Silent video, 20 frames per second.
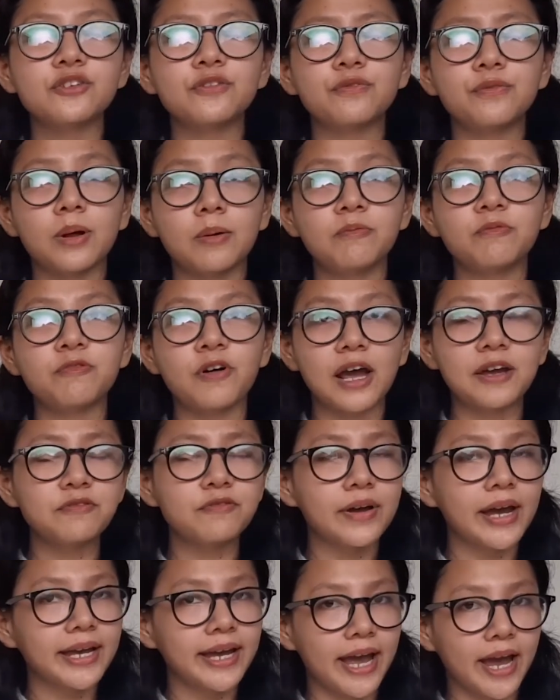from
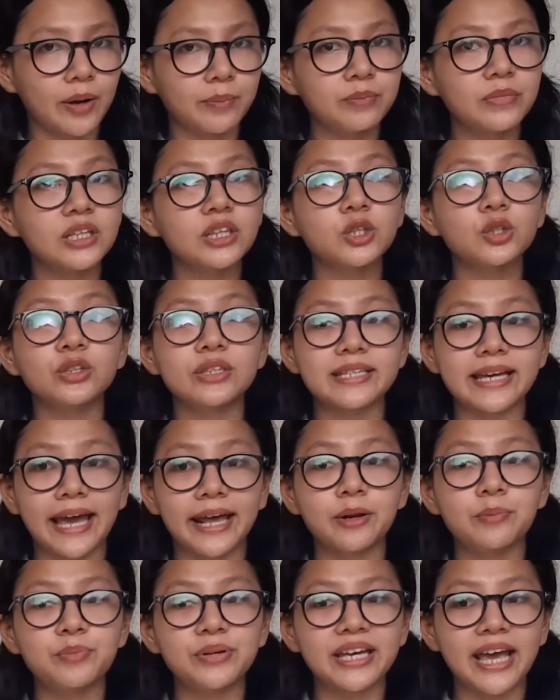5 a.m. to
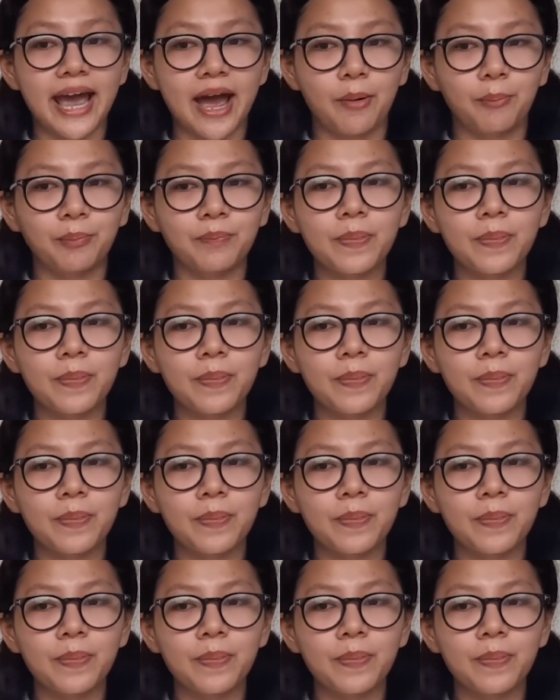10 p.m.